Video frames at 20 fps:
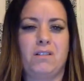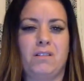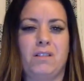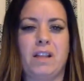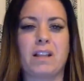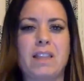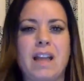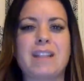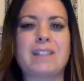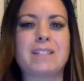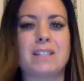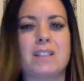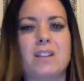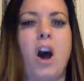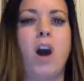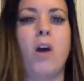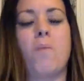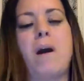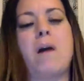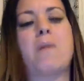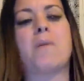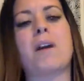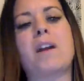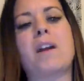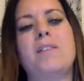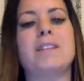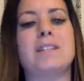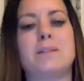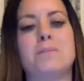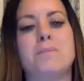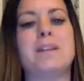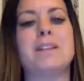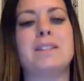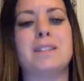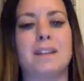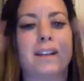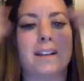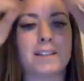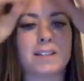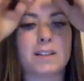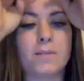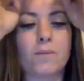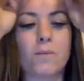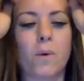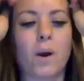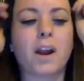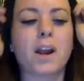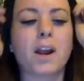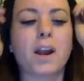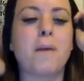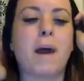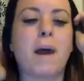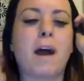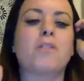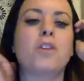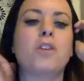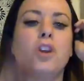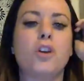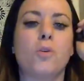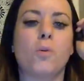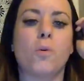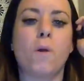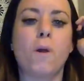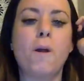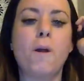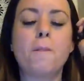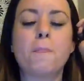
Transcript: Like, that's not why we're in this business. Worry about you.